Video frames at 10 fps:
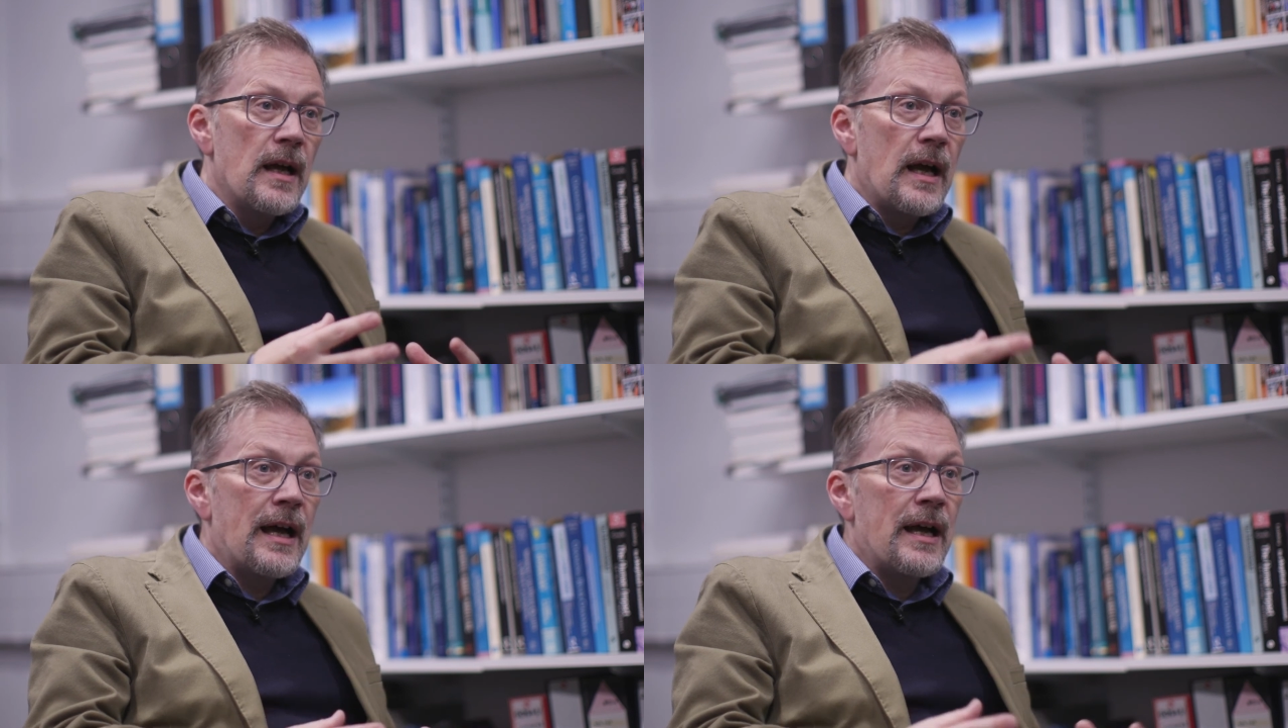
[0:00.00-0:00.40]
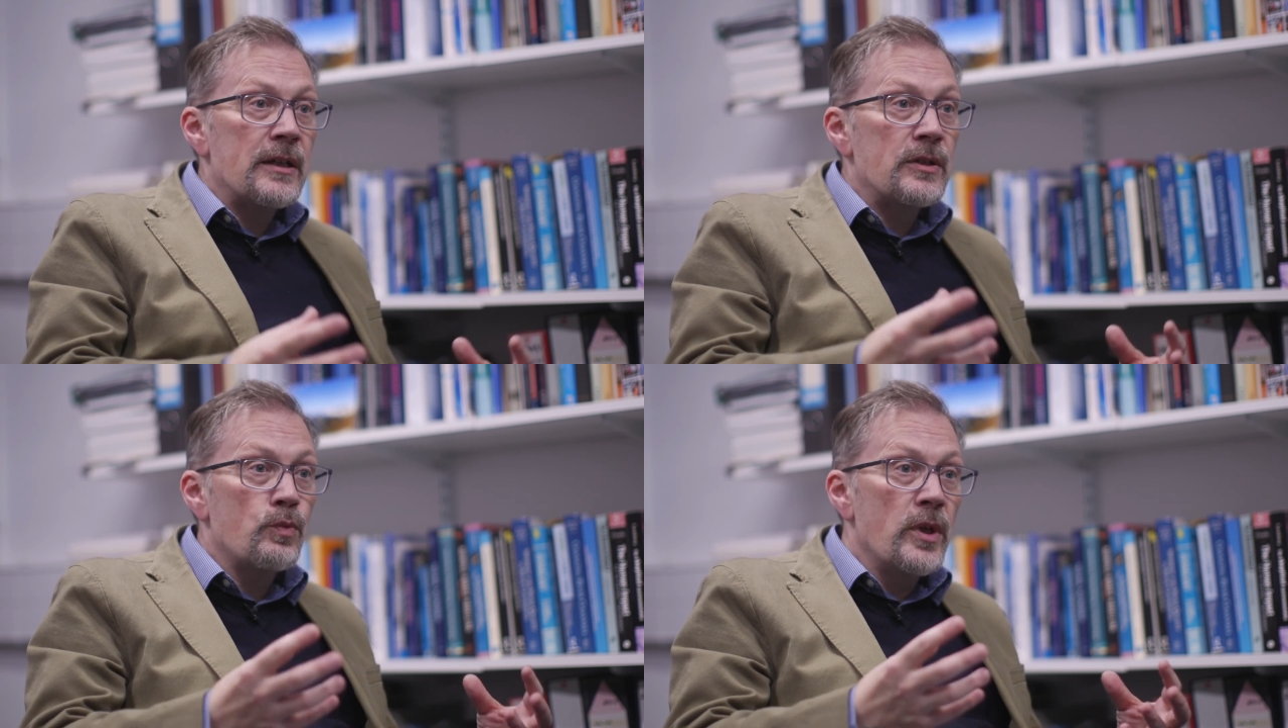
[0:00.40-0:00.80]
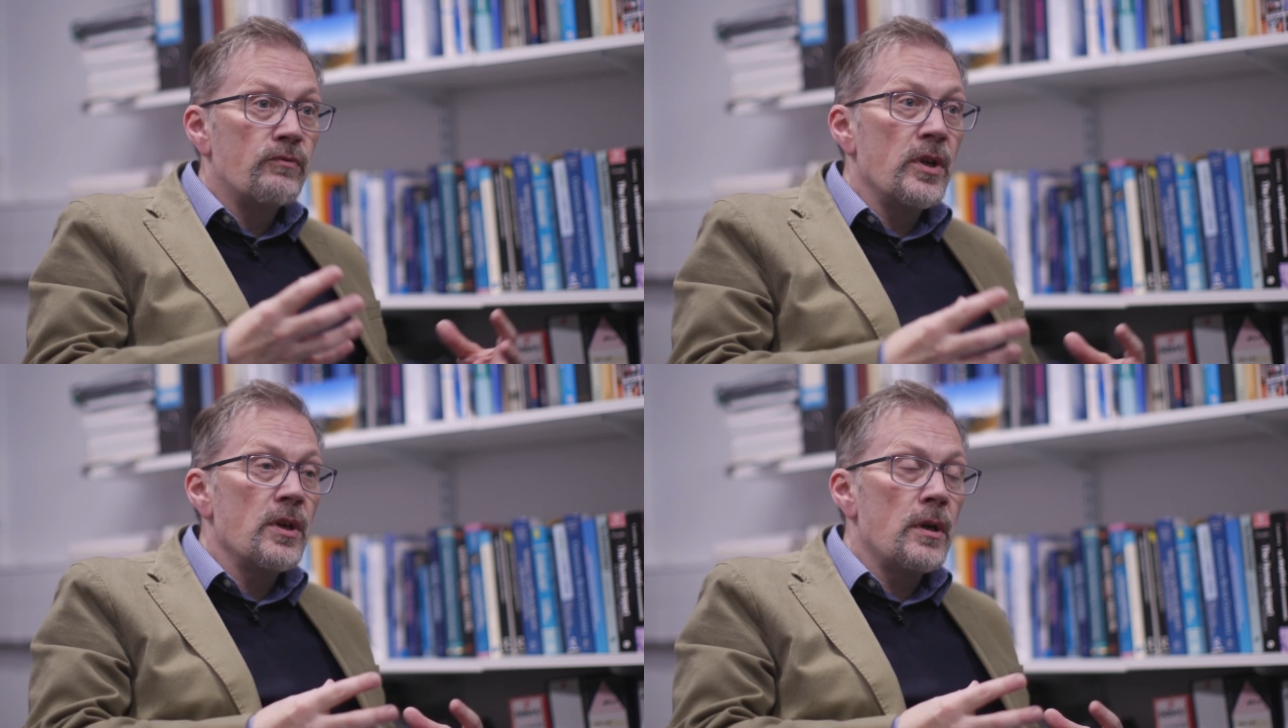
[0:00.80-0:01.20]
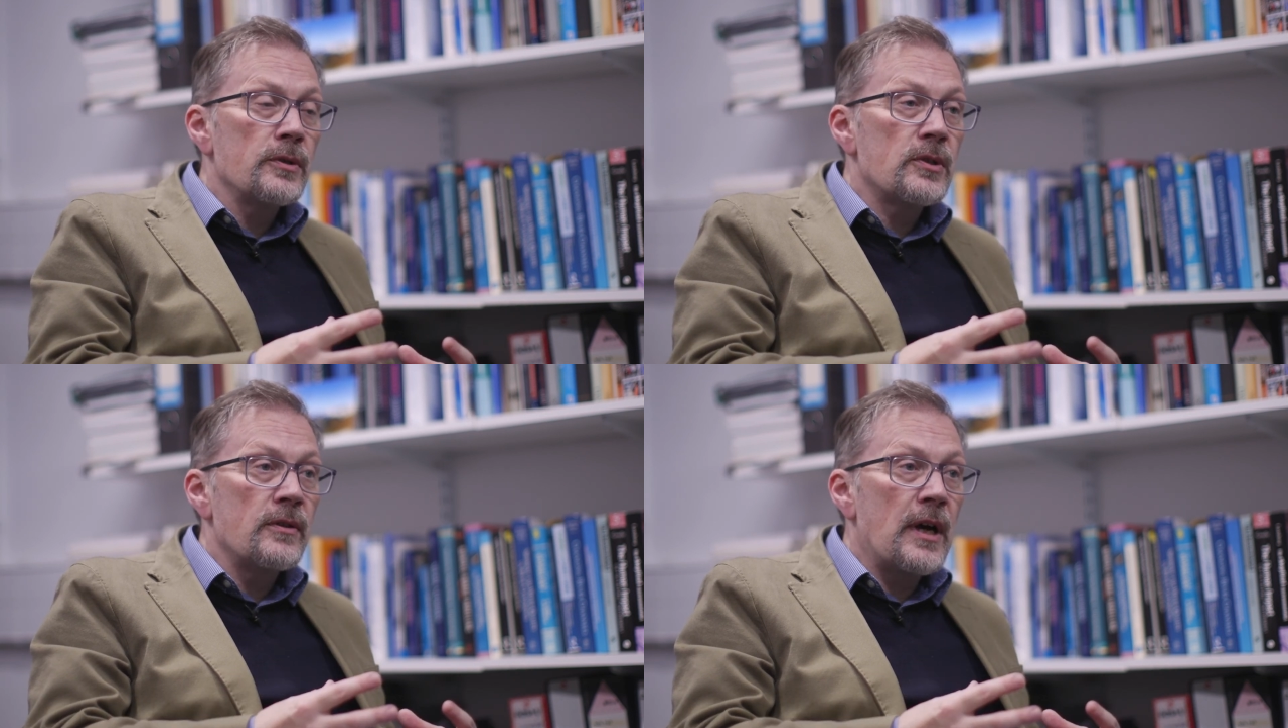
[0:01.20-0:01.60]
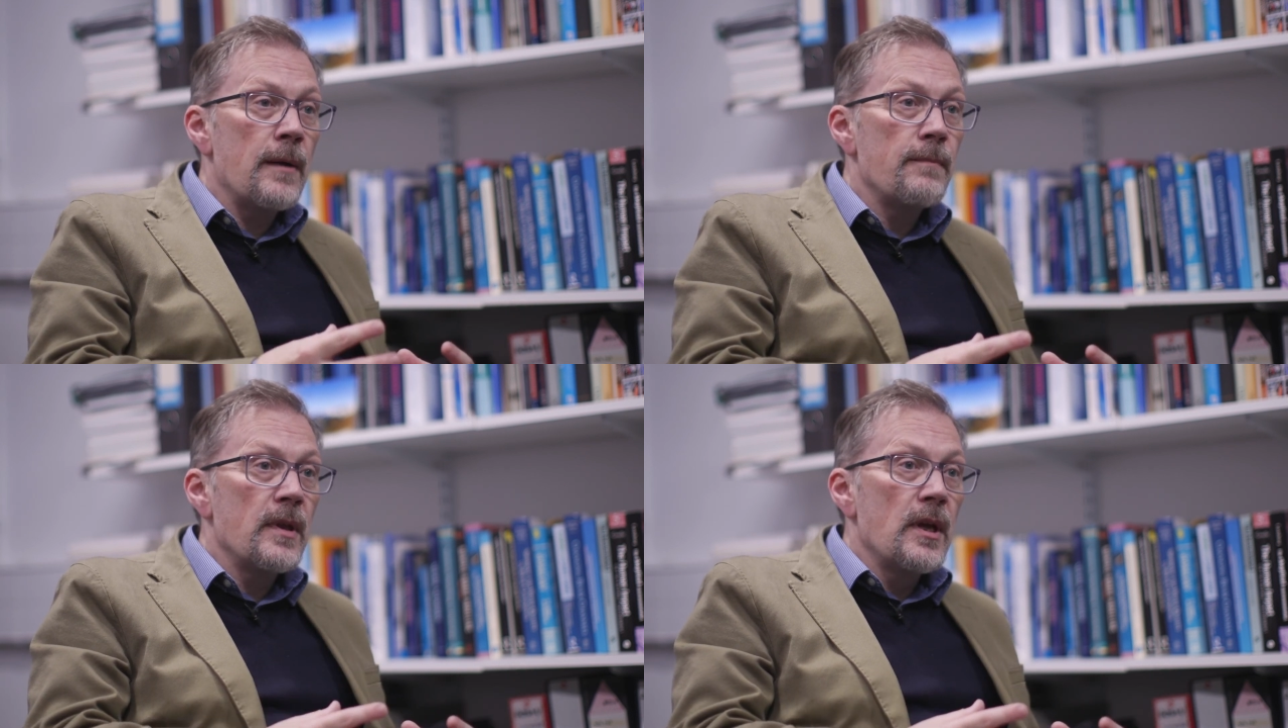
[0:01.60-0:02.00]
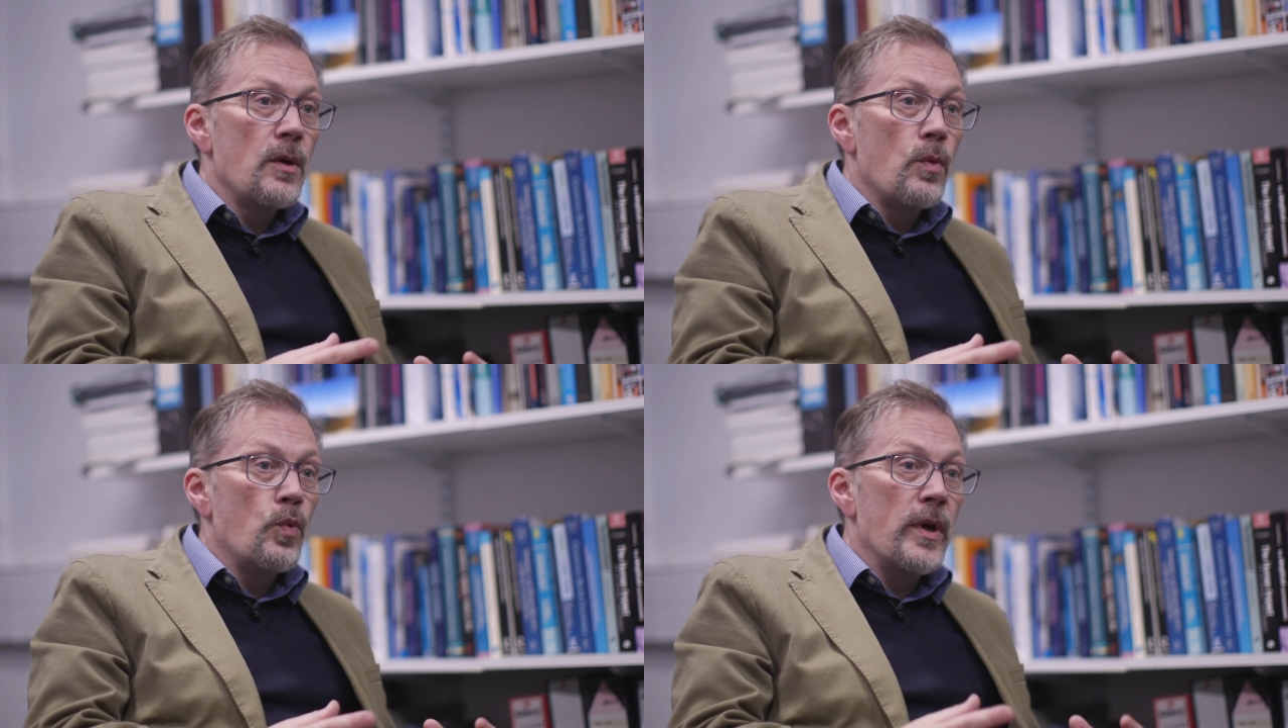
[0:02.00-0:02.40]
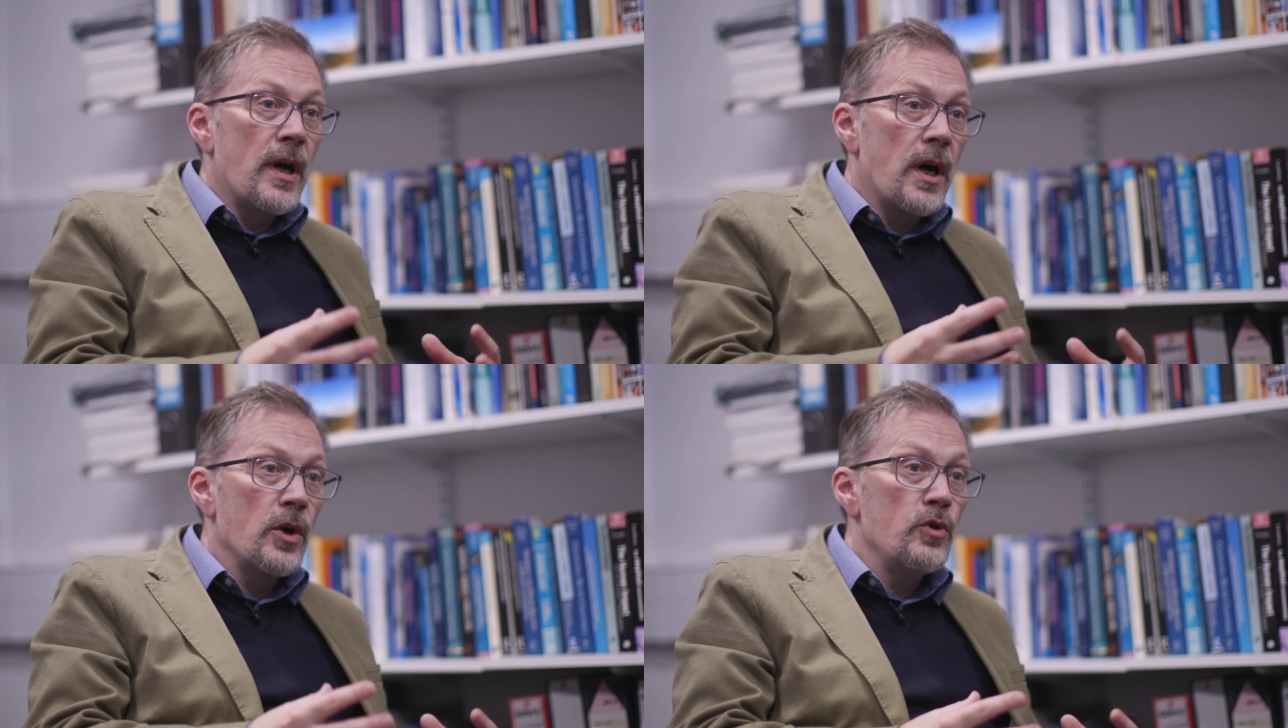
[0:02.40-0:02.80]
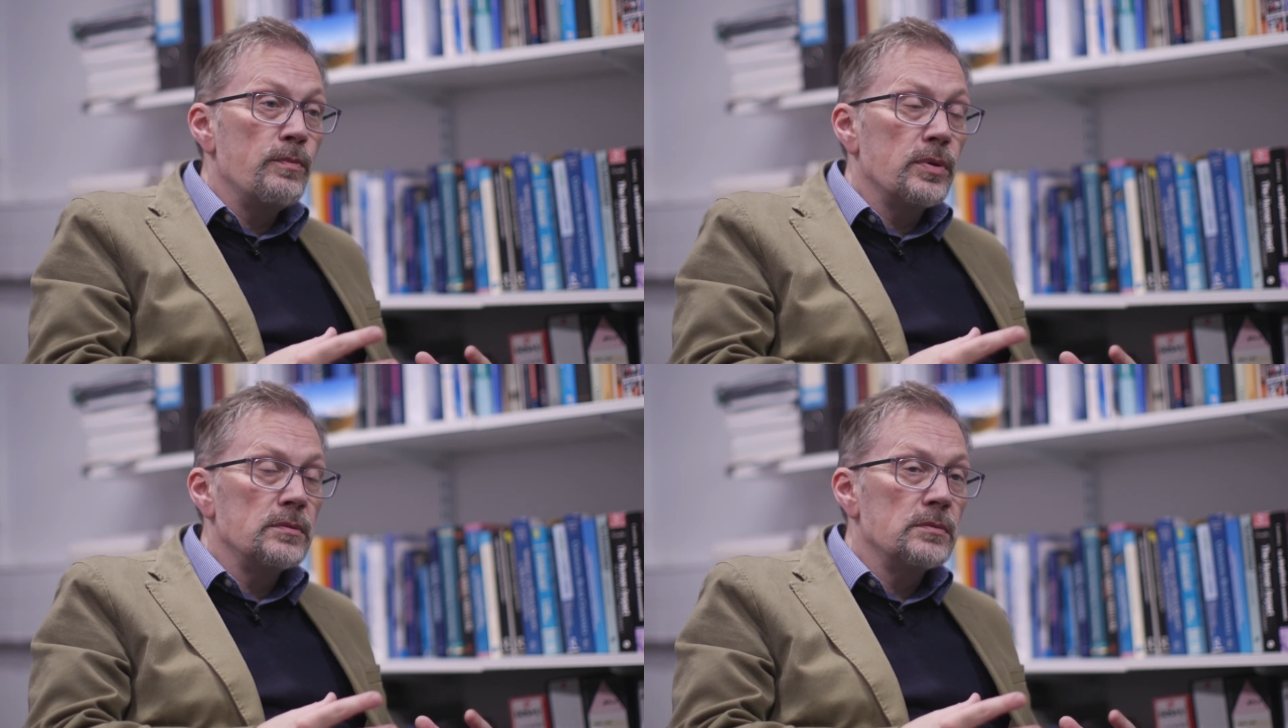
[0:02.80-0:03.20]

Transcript: and with regards to that, we hope